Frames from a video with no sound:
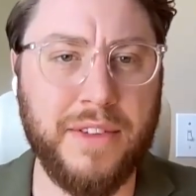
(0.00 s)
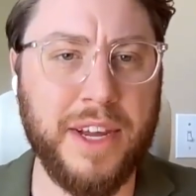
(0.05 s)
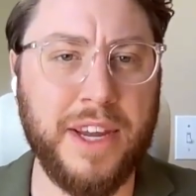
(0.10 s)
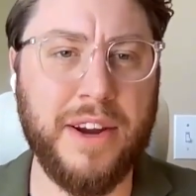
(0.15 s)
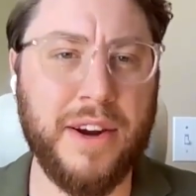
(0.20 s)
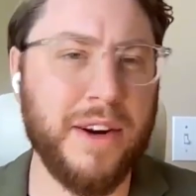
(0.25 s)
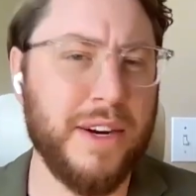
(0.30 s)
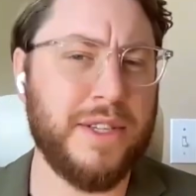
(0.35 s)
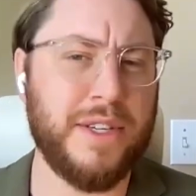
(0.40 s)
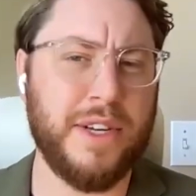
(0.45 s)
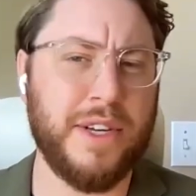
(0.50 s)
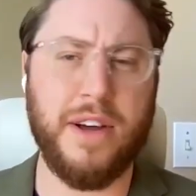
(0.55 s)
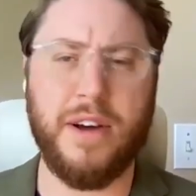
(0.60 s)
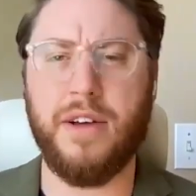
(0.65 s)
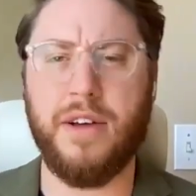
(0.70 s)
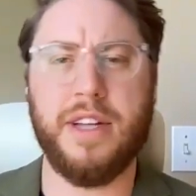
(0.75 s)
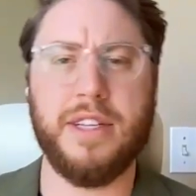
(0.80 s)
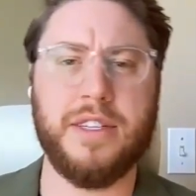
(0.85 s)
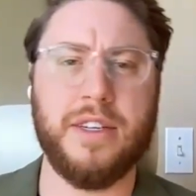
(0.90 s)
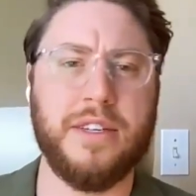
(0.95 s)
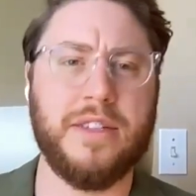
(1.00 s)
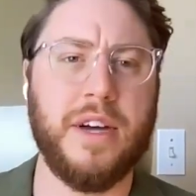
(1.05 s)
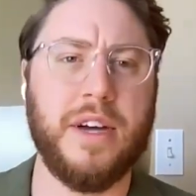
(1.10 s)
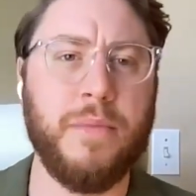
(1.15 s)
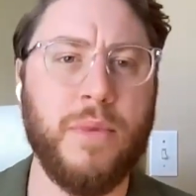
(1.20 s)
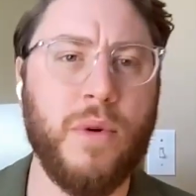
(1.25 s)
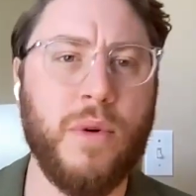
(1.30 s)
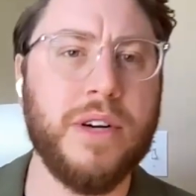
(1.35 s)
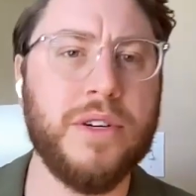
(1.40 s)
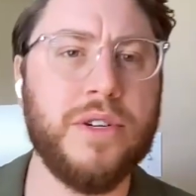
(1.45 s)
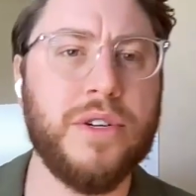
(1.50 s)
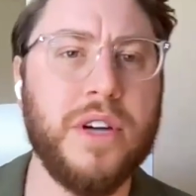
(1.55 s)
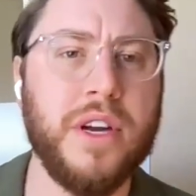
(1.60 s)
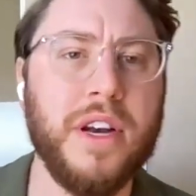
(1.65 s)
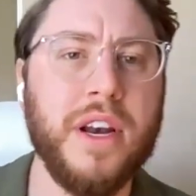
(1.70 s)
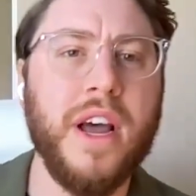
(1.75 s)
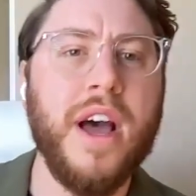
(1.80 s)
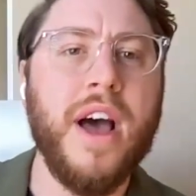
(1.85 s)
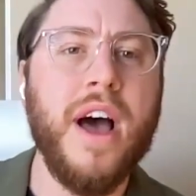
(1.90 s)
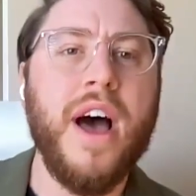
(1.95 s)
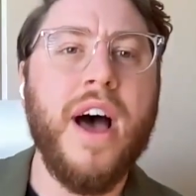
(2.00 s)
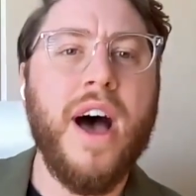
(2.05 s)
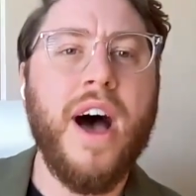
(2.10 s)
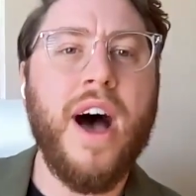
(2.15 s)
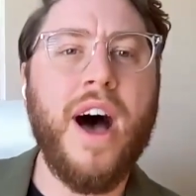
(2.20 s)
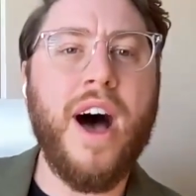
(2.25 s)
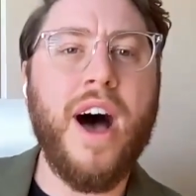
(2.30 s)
Like you're going to say, oh, that's a dumb question.